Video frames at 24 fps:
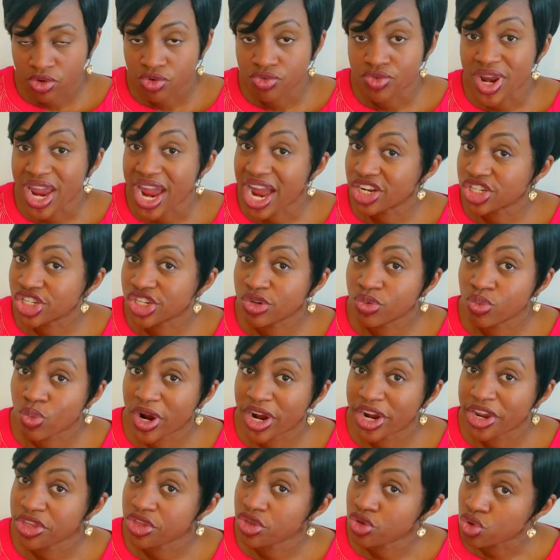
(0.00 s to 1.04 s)
rehashing
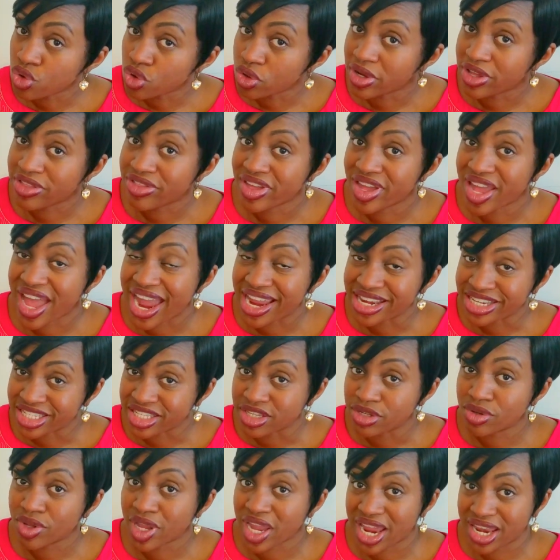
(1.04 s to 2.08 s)
why you are the
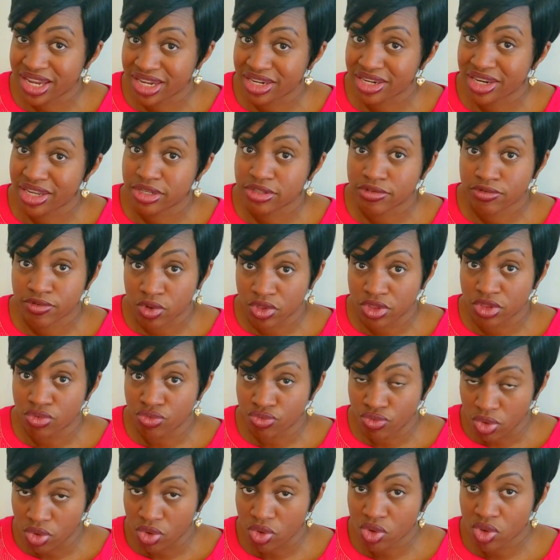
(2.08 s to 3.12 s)
ideal candidate for the
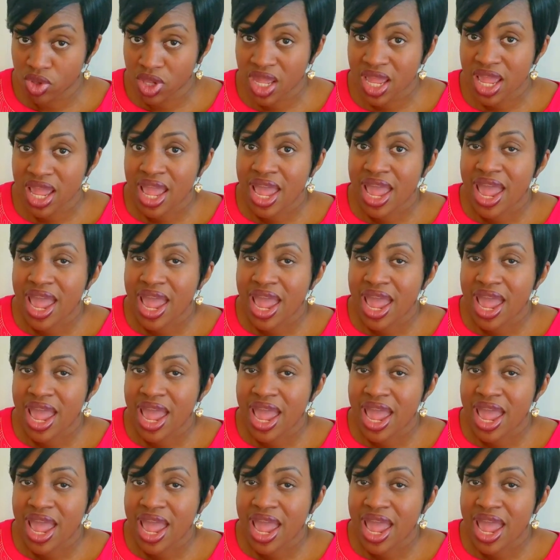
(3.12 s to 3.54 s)
role,